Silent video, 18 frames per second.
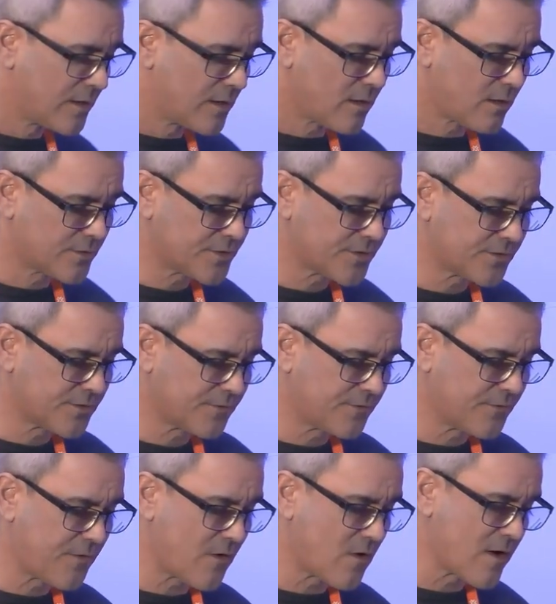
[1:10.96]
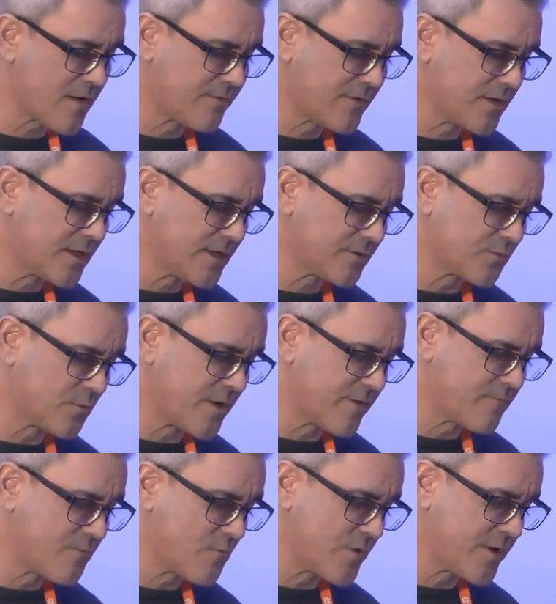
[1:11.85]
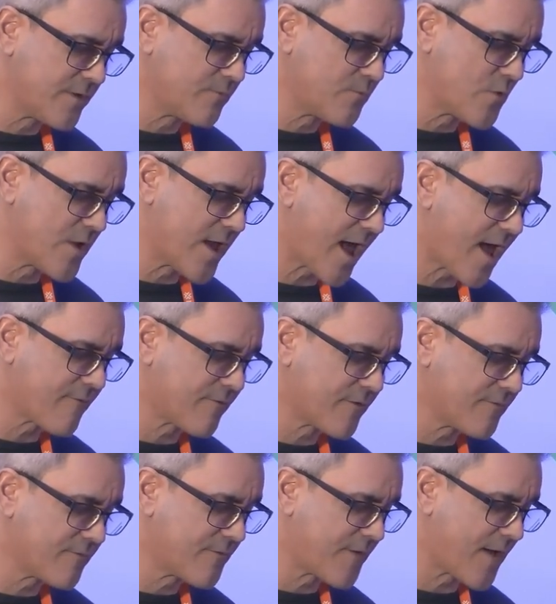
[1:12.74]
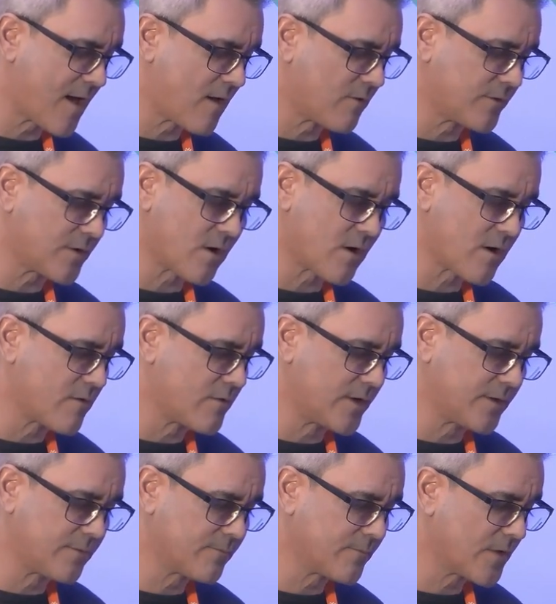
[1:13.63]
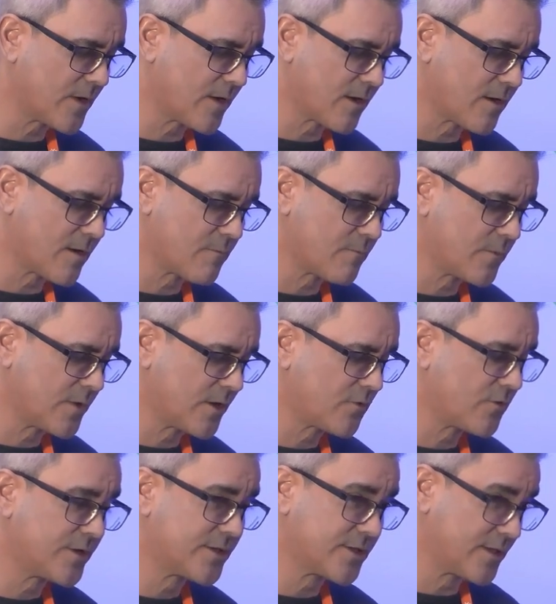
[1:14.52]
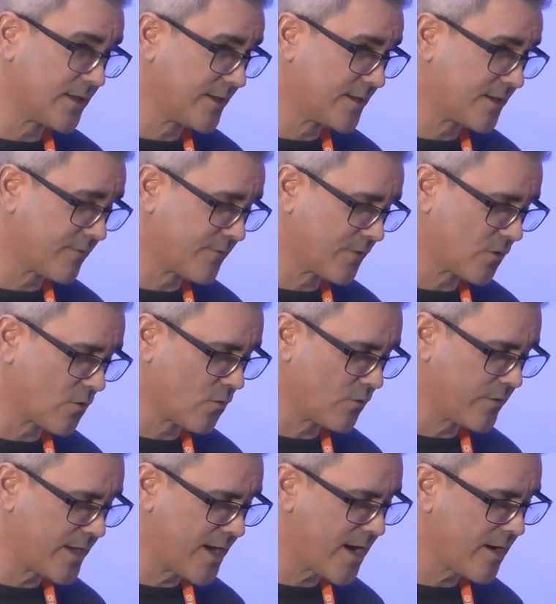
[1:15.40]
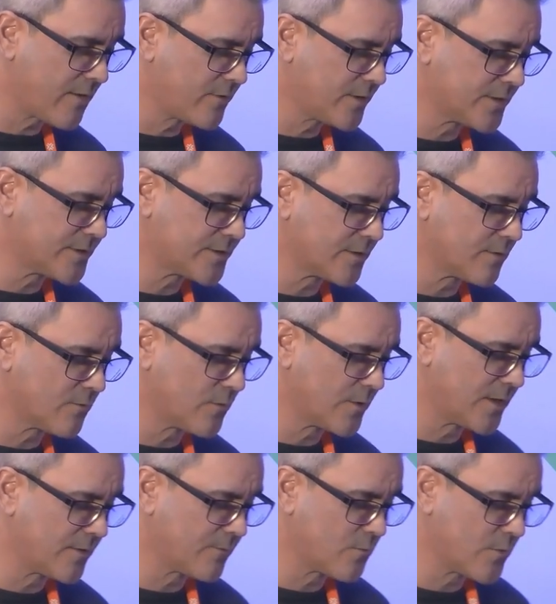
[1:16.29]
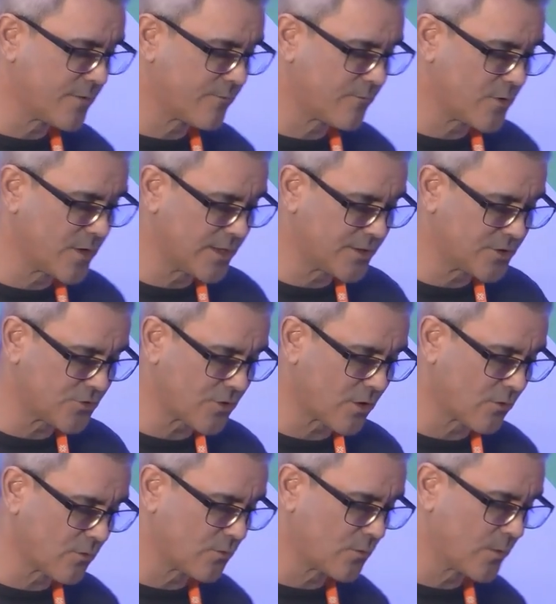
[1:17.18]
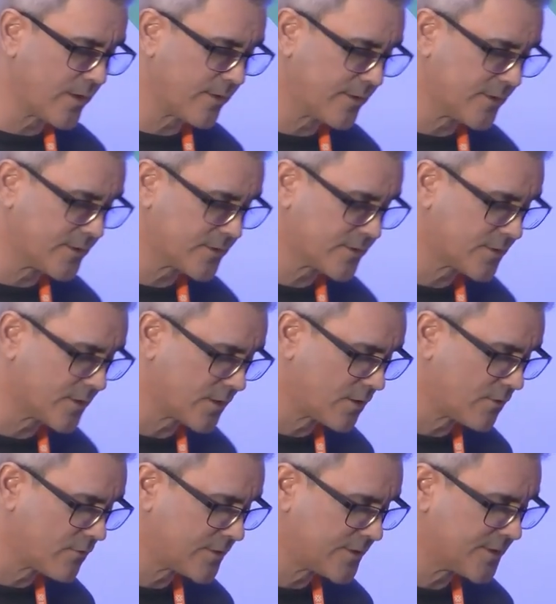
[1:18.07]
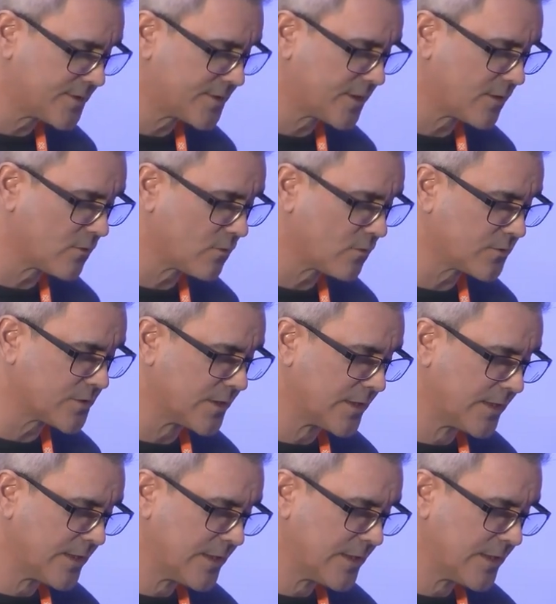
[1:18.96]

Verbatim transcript: the last five years, we've, we, we haven't found hiring um, increasingly difficult. The areas that we, we've really struggled with is security skills,